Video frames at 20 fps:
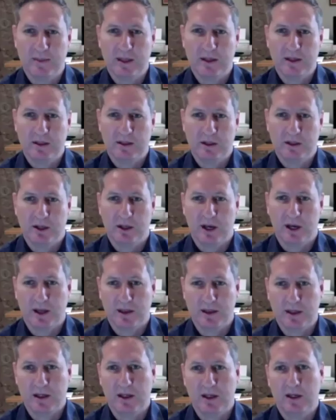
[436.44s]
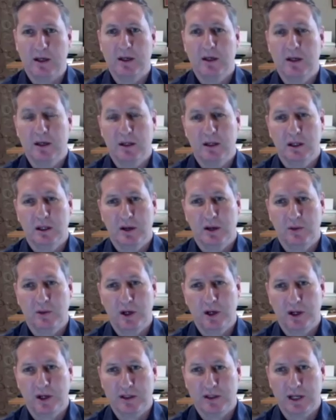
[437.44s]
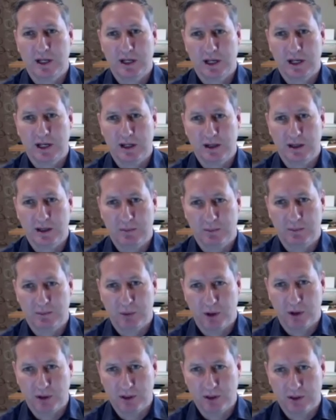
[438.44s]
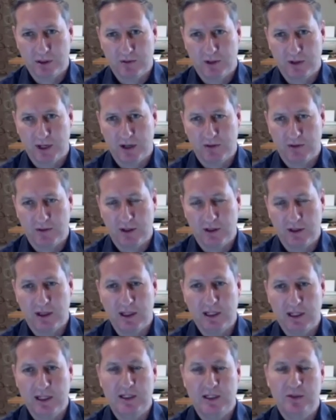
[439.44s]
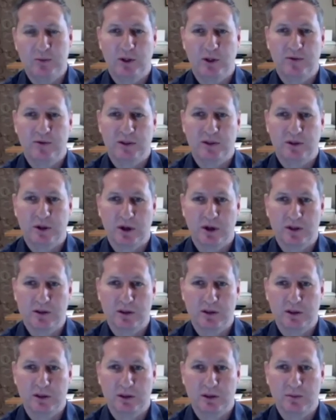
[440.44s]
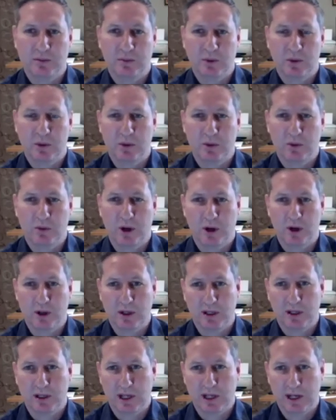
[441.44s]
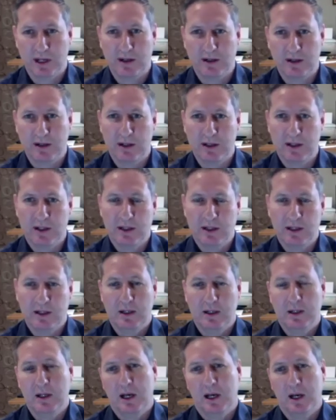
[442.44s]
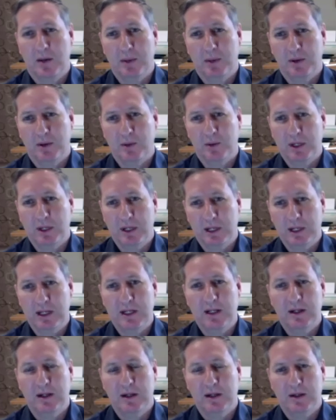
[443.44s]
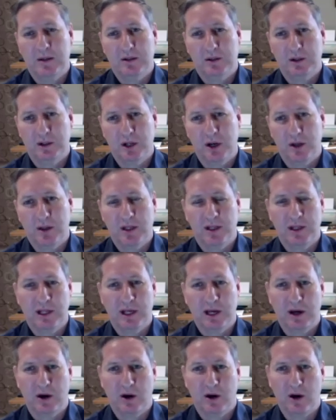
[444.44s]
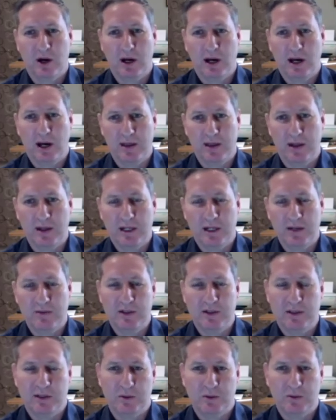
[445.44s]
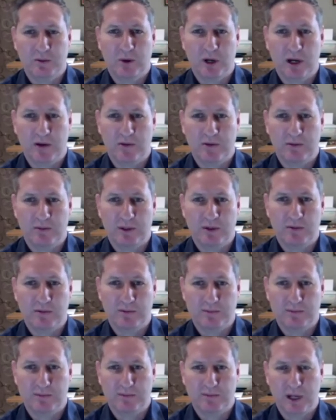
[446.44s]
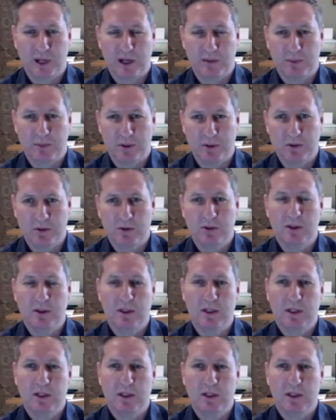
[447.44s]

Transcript: So I think if we're going to take any positive out of it, at least we have started the ball rolling again. But we need to know that there are other levers that will have to be pulled.